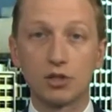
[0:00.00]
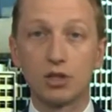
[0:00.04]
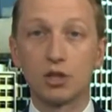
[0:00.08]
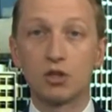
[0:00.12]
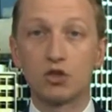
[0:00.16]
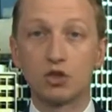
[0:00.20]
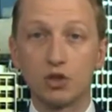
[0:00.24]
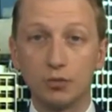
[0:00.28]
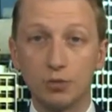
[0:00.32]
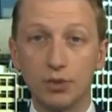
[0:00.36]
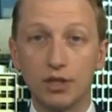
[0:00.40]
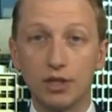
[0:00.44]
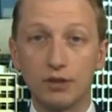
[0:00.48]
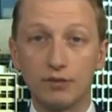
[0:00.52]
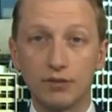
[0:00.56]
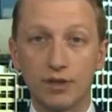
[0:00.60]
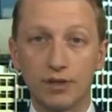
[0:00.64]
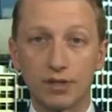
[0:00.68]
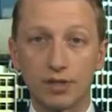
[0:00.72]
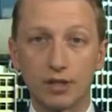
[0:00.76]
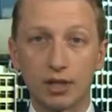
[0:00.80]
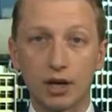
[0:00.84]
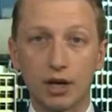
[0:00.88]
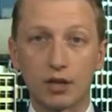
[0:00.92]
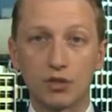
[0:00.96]
There should be an
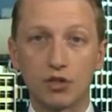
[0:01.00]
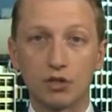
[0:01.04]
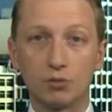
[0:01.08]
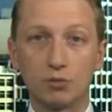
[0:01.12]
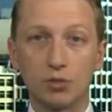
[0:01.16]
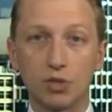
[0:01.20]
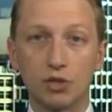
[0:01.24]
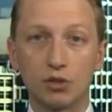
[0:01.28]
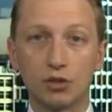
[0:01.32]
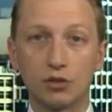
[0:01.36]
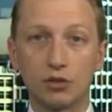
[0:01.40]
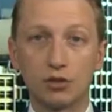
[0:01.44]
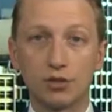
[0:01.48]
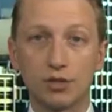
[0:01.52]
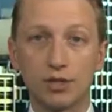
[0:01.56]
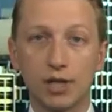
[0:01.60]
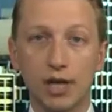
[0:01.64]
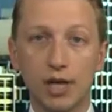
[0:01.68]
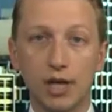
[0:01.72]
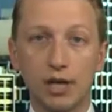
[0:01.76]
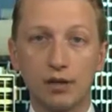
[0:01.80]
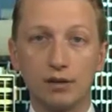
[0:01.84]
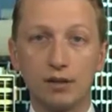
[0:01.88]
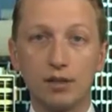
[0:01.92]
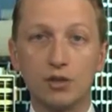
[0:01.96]
investigation because
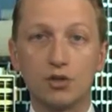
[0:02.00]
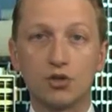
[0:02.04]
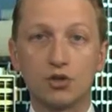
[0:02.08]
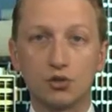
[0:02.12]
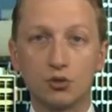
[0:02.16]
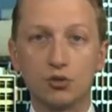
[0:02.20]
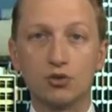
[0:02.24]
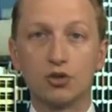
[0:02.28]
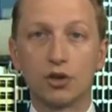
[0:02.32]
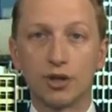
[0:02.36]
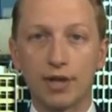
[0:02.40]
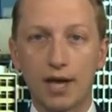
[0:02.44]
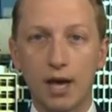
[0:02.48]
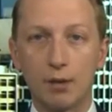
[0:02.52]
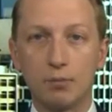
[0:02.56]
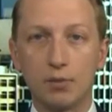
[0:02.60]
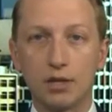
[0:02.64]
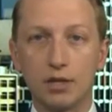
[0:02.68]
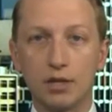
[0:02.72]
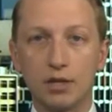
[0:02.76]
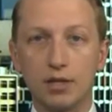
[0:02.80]
this should not happen,